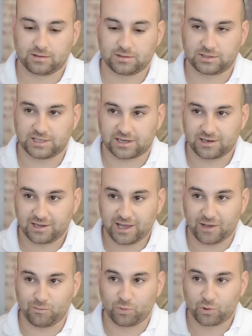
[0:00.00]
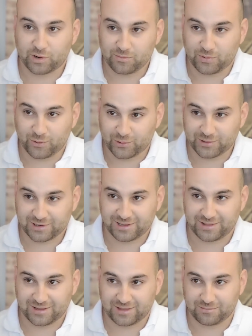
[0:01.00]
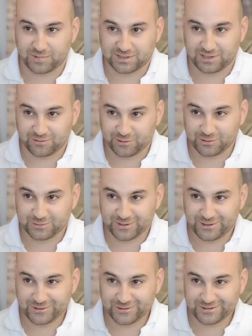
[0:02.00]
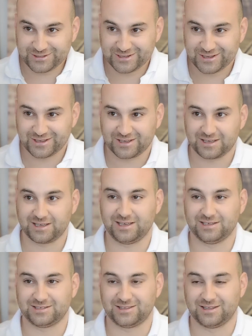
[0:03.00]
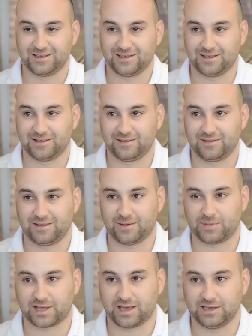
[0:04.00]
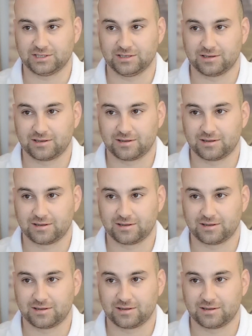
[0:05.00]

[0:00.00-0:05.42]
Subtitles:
Secondly, and more importantly than the materials we use, is the application.